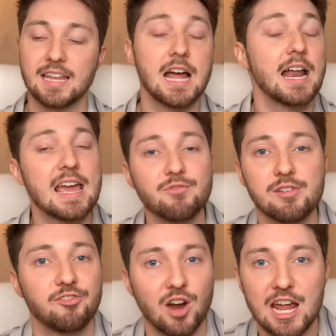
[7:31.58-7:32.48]
And not
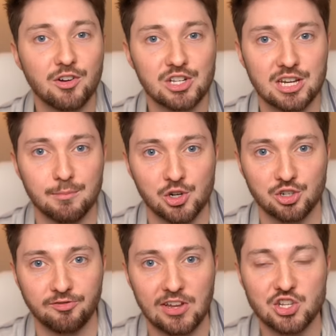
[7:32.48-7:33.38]
every fragrance
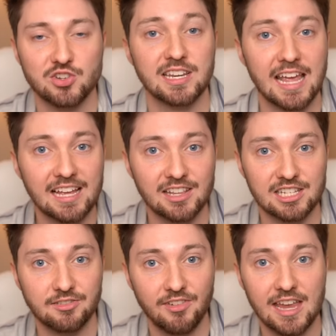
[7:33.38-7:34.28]
commercial features an
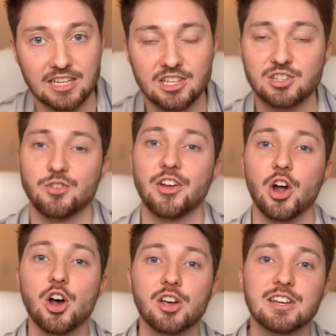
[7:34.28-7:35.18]
A-list face, so their
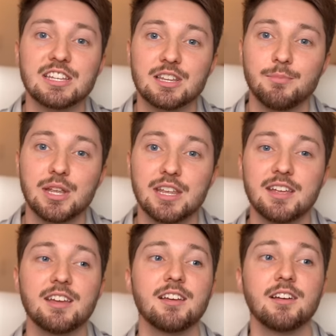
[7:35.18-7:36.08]
hook needs to
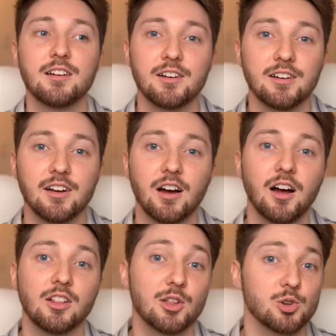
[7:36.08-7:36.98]
be
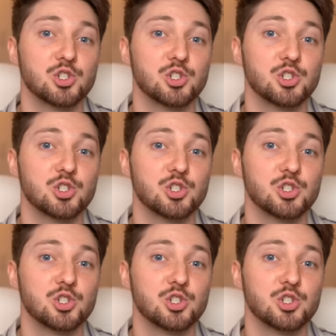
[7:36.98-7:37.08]
a little